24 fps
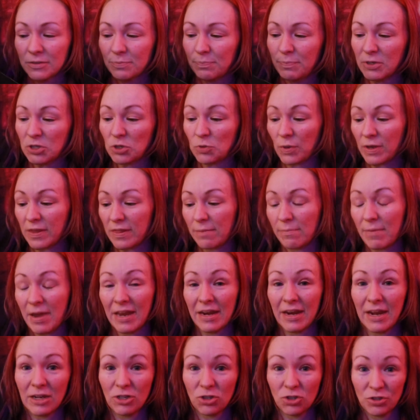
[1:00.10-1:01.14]
between the
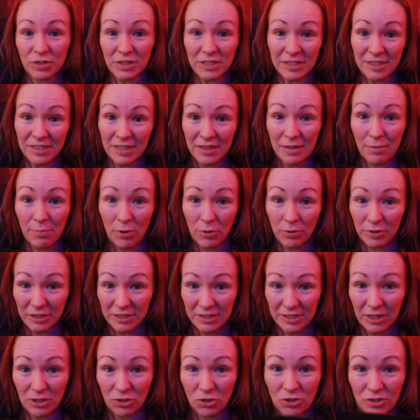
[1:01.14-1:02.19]
main entries and the bonus
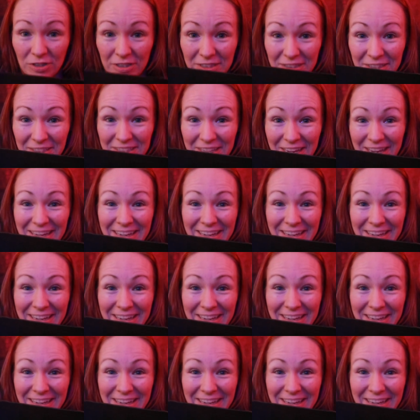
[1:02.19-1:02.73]
entries.